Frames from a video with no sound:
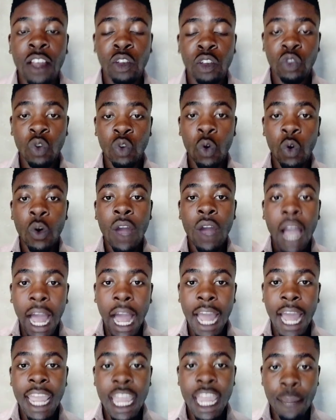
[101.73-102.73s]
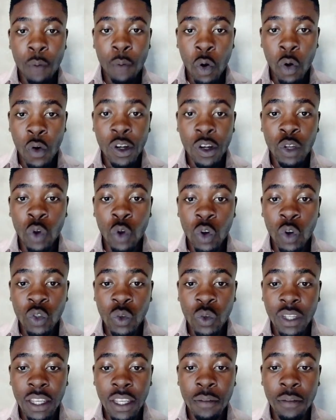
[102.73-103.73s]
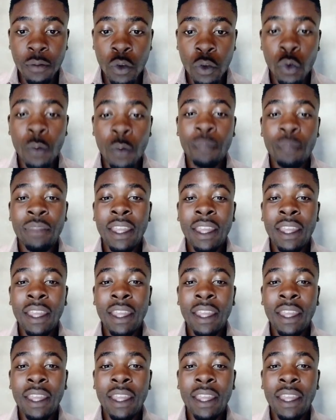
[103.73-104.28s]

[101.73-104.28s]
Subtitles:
So I am only going to give you